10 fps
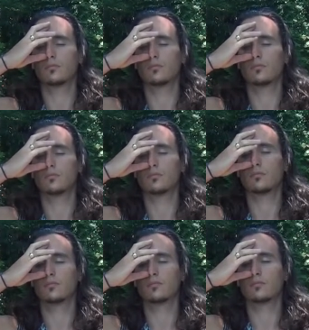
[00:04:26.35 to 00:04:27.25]

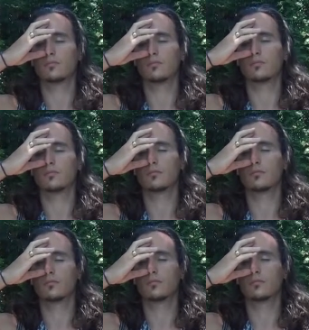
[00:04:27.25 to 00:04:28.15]

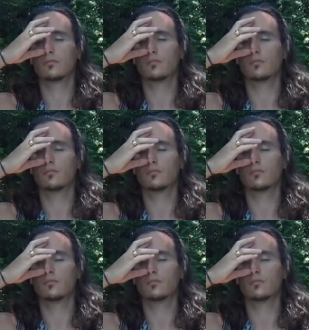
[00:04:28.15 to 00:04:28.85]
No one is speaking in this clip.